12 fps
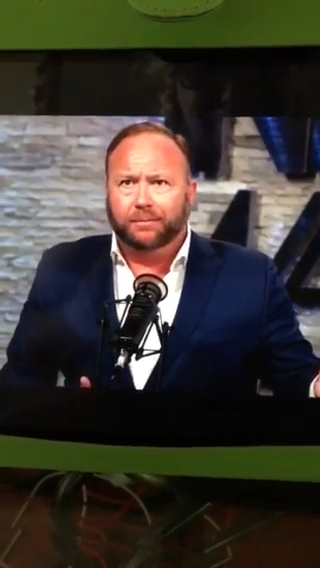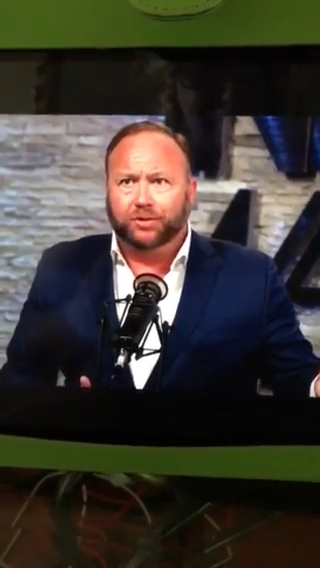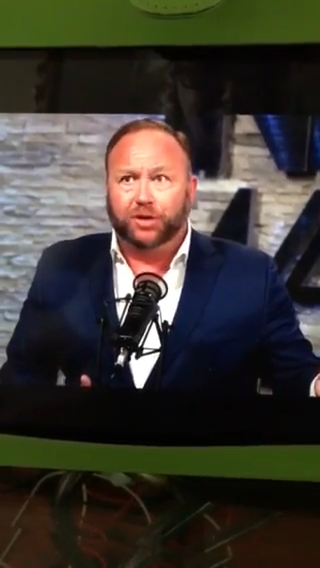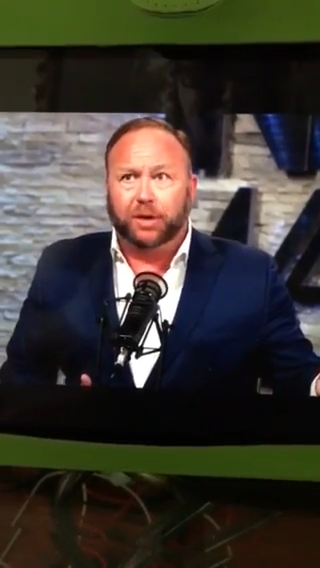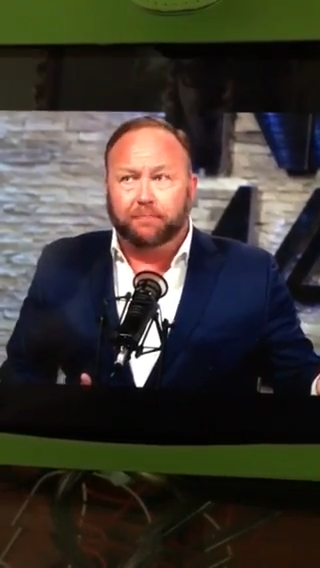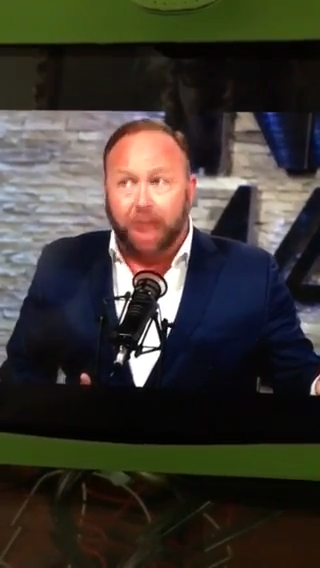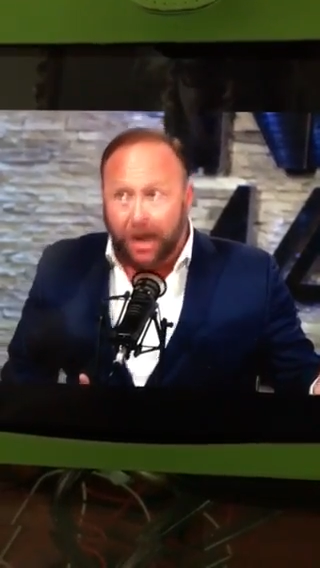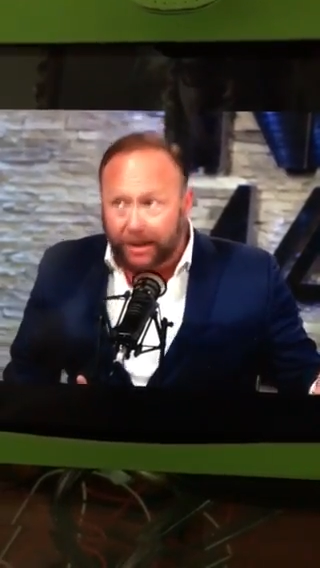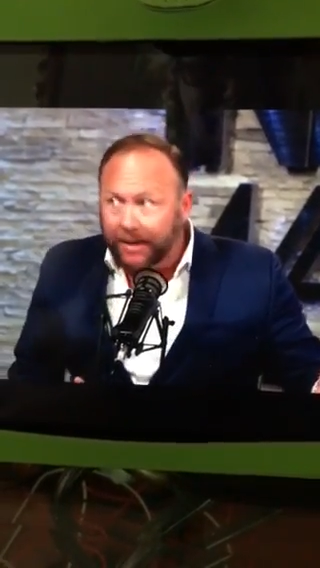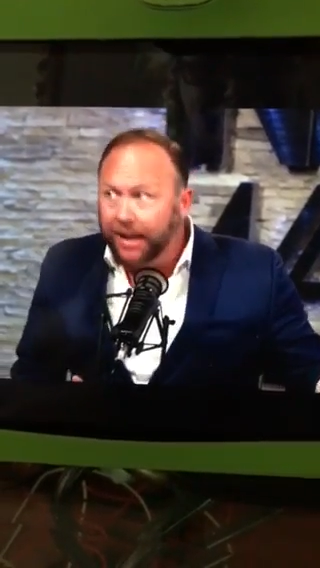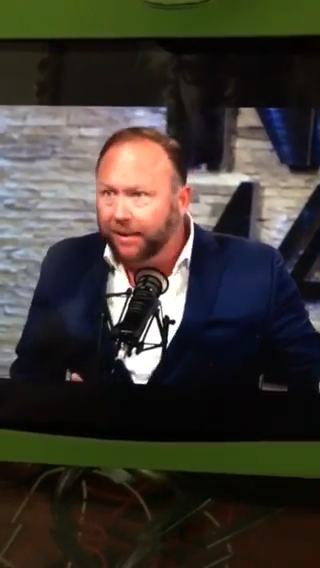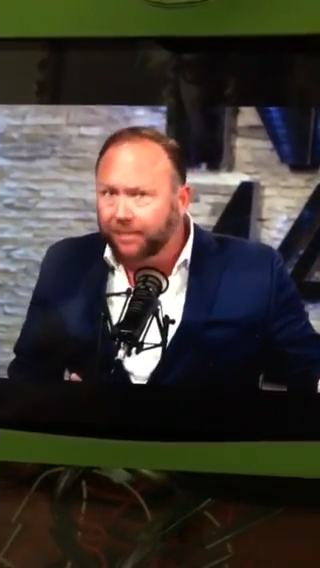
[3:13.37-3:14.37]

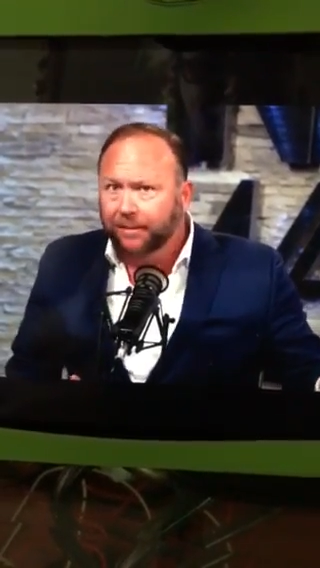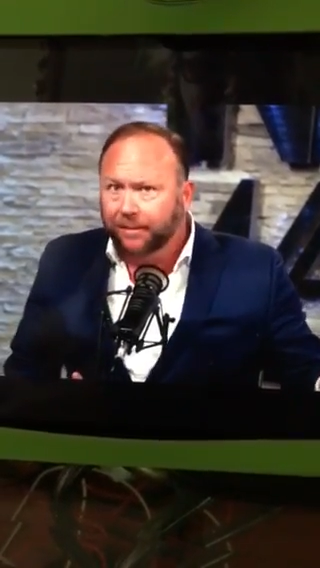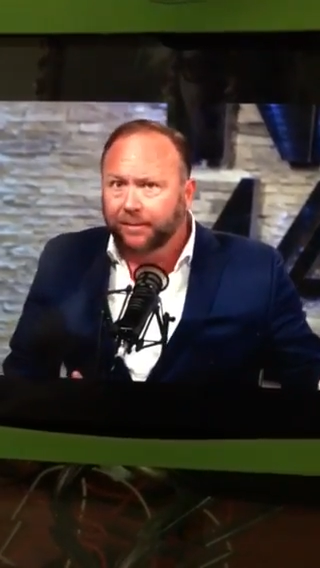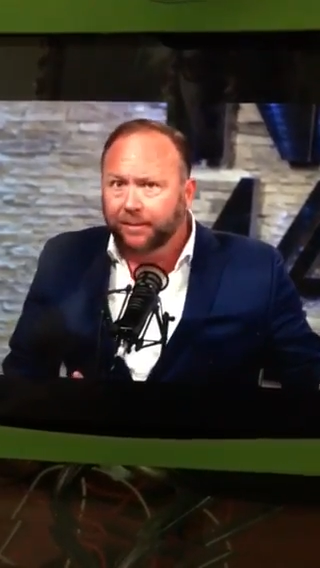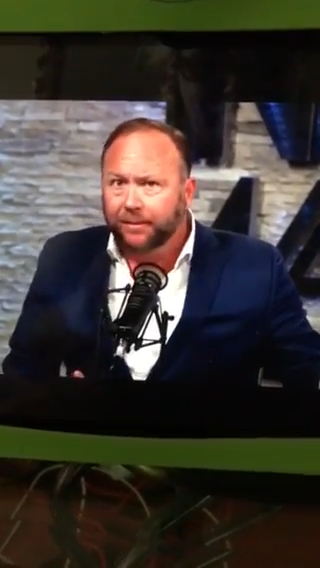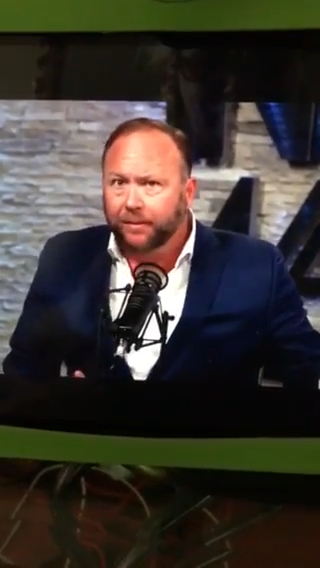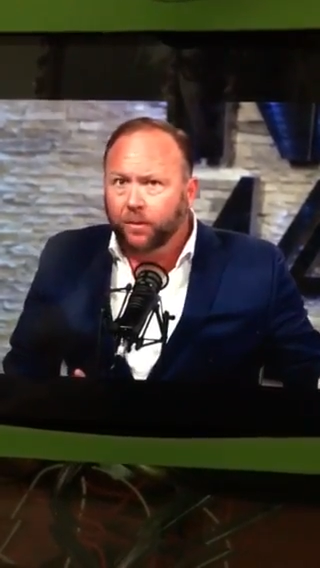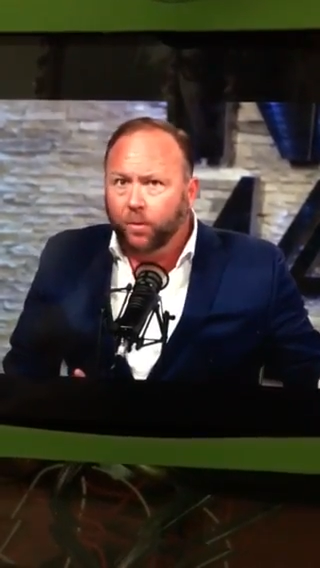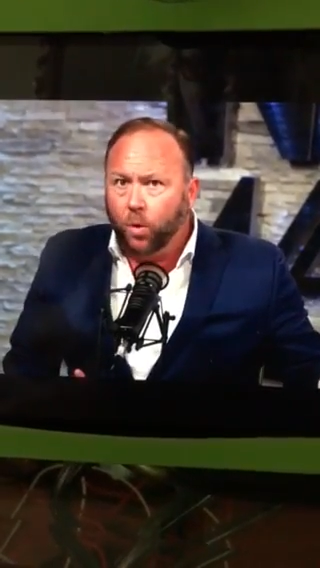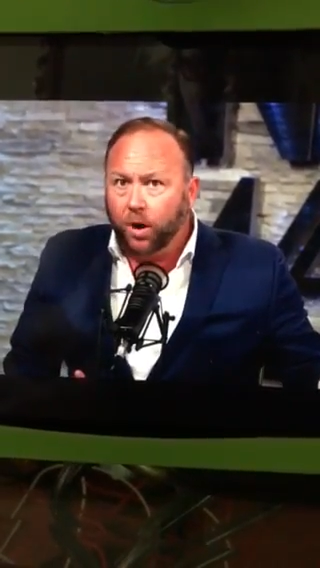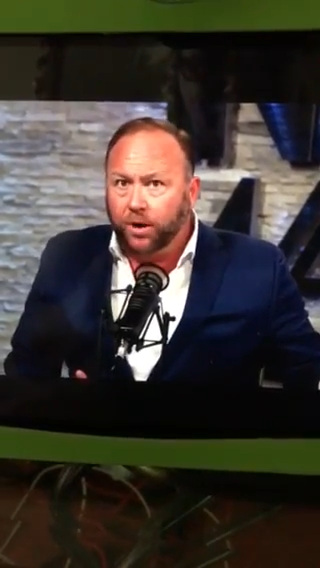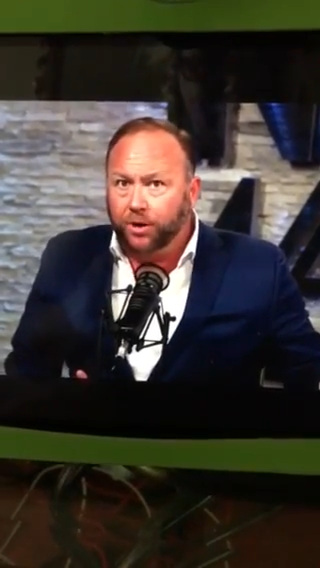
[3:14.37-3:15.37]
Somalia?
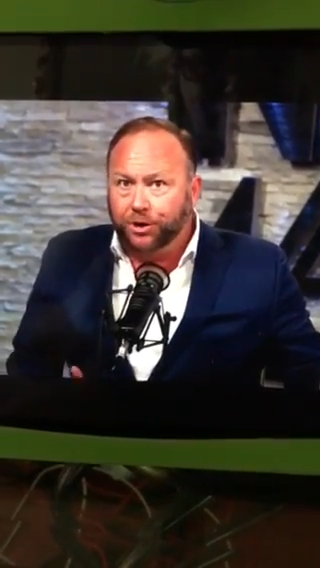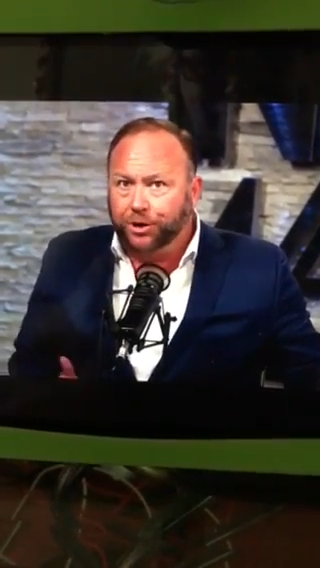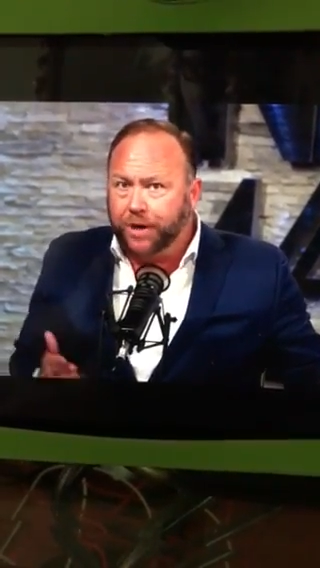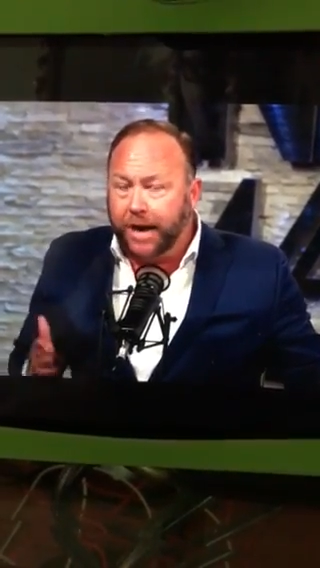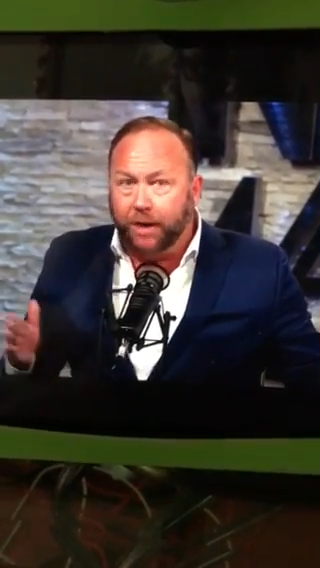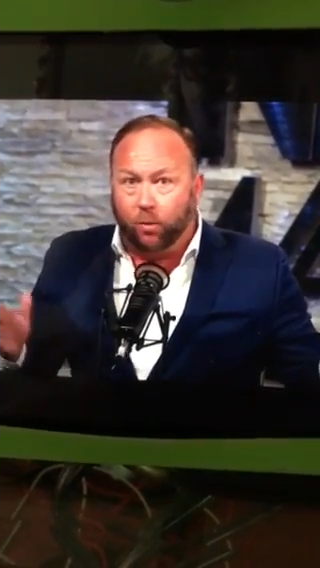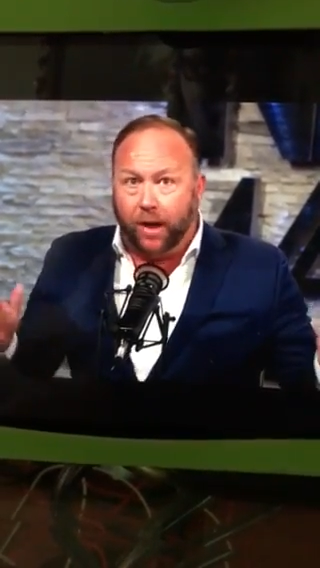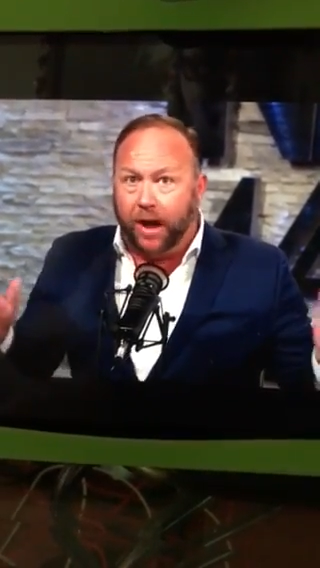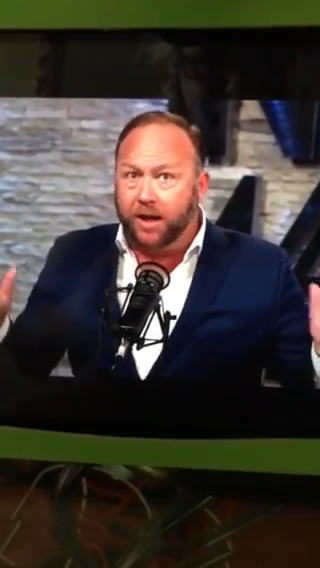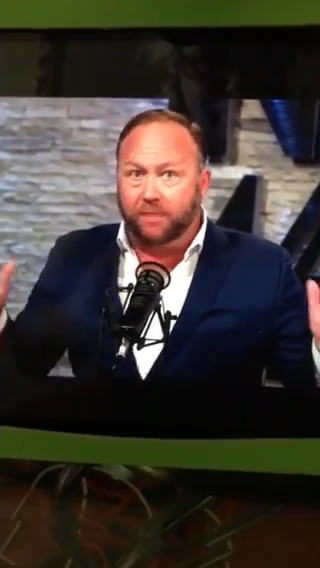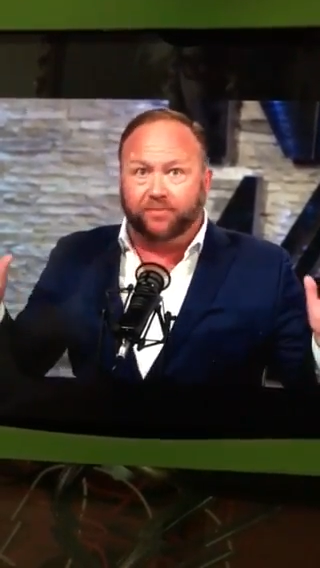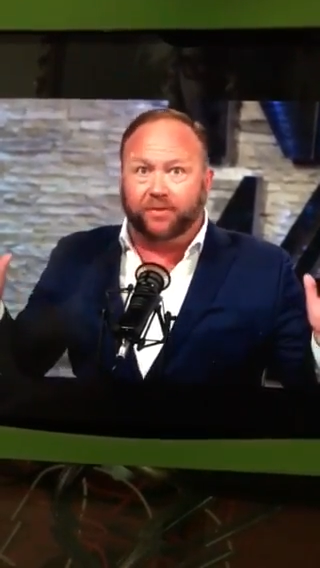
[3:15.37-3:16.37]
We're going to just take
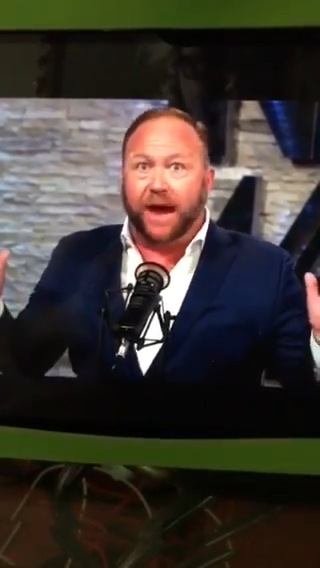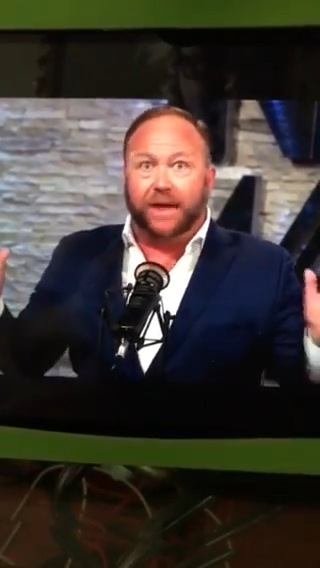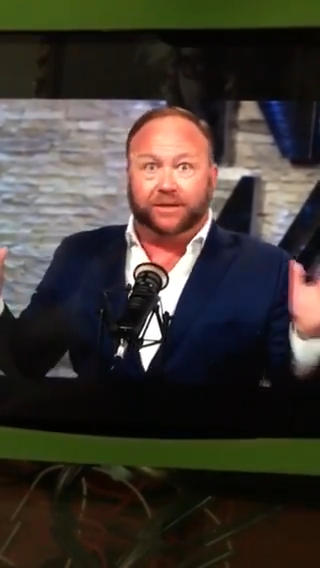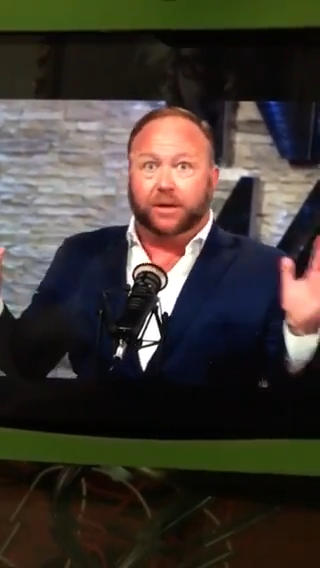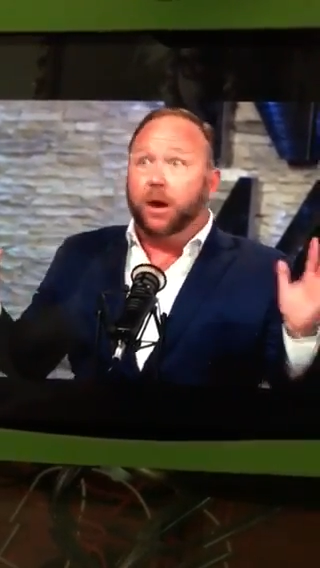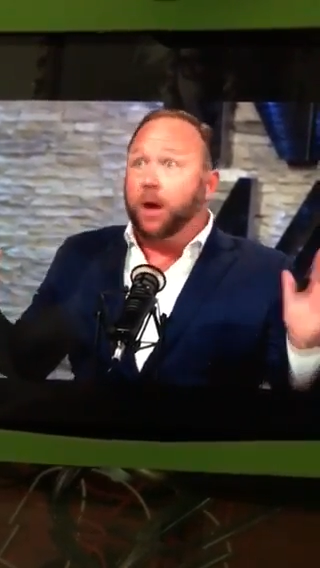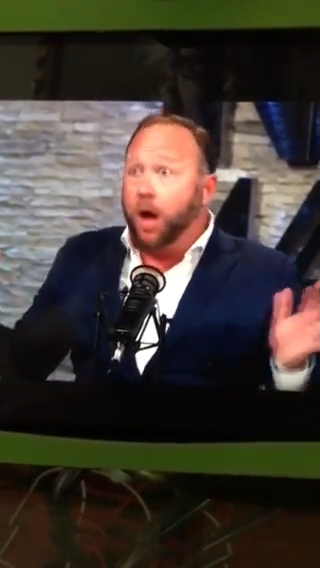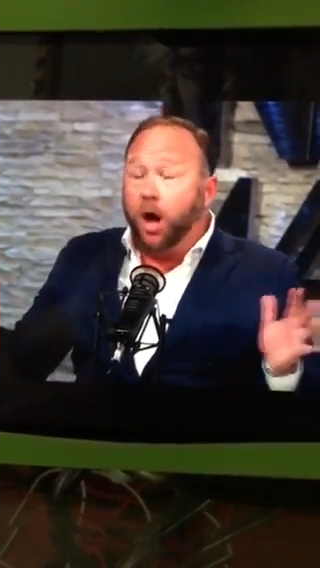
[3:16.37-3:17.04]
random flights.